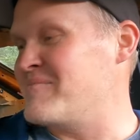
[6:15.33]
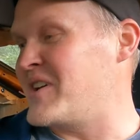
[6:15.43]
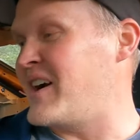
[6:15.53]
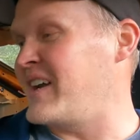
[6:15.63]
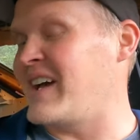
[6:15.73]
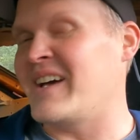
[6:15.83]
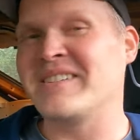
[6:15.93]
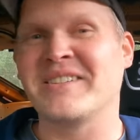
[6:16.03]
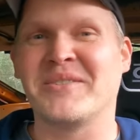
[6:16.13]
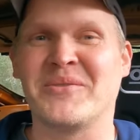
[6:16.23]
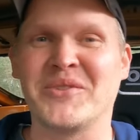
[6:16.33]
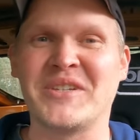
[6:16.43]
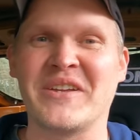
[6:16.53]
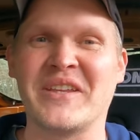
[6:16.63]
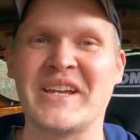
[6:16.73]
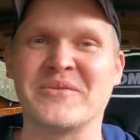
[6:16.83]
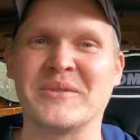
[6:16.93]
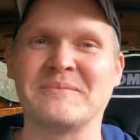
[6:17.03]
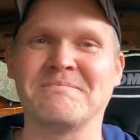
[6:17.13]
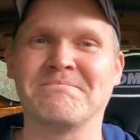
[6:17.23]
But all right, guys, we'll see you on the next one.